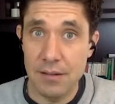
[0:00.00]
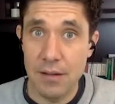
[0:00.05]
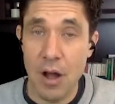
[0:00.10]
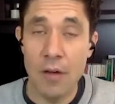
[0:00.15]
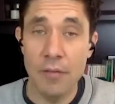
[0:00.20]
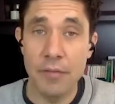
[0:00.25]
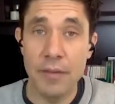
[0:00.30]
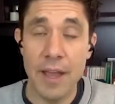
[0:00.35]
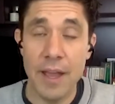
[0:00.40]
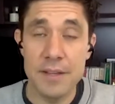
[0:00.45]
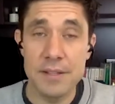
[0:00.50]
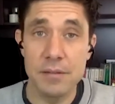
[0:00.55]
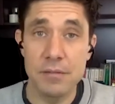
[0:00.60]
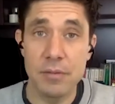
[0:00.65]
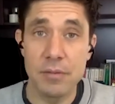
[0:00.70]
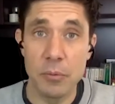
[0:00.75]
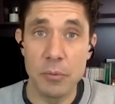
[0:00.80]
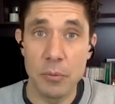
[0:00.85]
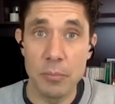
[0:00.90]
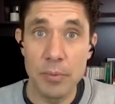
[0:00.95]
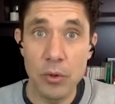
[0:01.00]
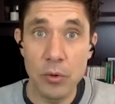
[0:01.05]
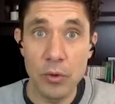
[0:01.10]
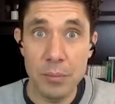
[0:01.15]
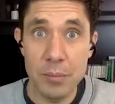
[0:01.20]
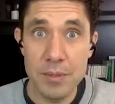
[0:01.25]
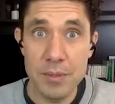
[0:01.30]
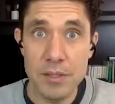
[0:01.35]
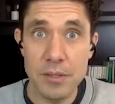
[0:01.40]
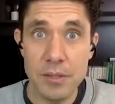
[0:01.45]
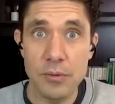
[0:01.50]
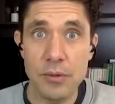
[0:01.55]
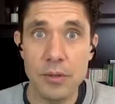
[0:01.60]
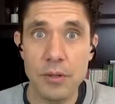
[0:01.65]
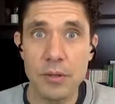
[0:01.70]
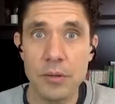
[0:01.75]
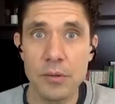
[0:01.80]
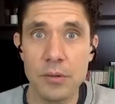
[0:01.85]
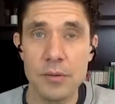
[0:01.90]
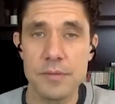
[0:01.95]
off-gassing from your building
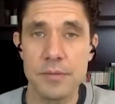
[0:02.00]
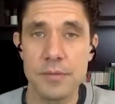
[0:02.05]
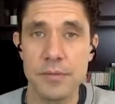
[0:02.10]
materials,